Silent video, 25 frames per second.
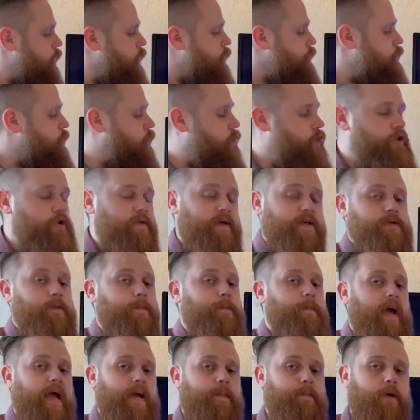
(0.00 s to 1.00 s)
You could do this on
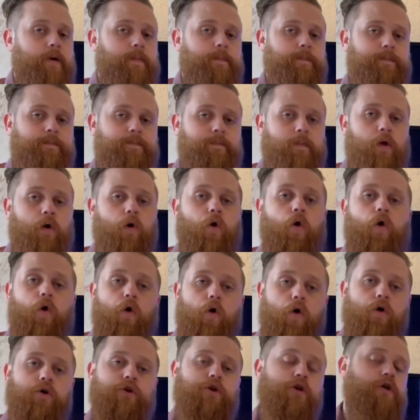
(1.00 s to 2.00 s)
paper,
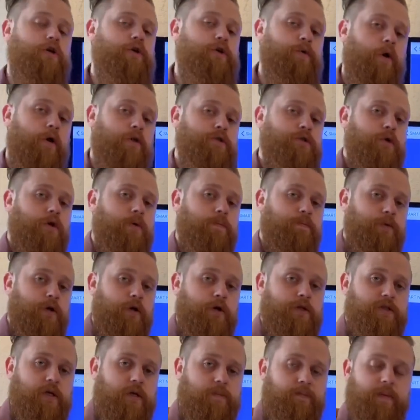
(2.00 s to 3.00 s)
or you could do it on a
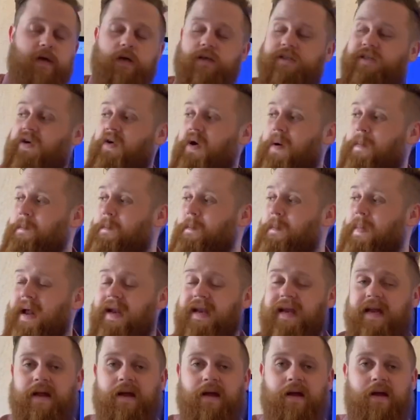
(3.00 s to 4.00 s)
computer, because there are
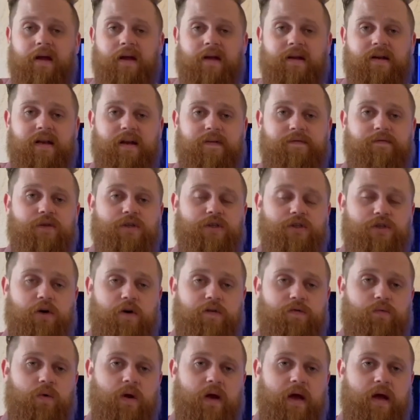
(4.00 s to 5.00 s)
many different
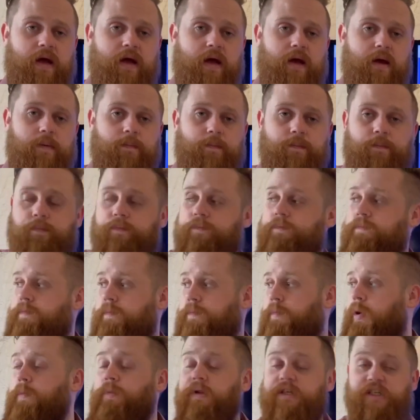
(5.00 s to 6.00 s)
software,
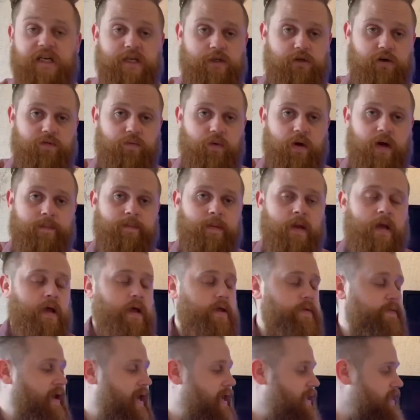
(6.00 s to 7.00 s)
publishing software,
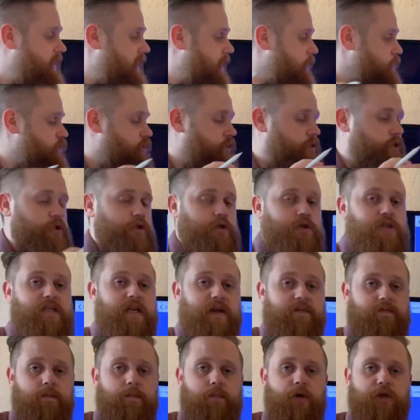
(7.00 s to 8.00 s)
that allows you to use
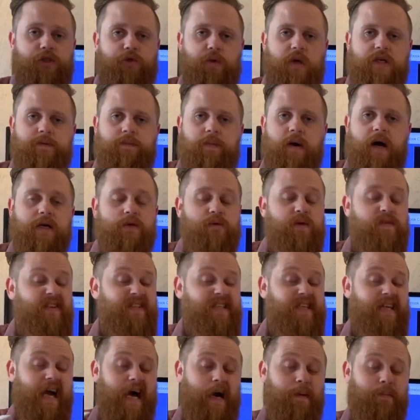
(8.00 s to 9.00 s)
different punctuation marks, whether it's
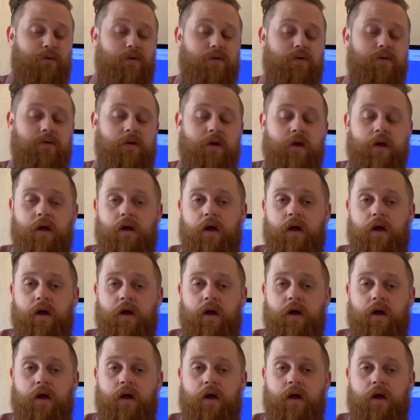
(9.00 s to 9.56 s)
the Apple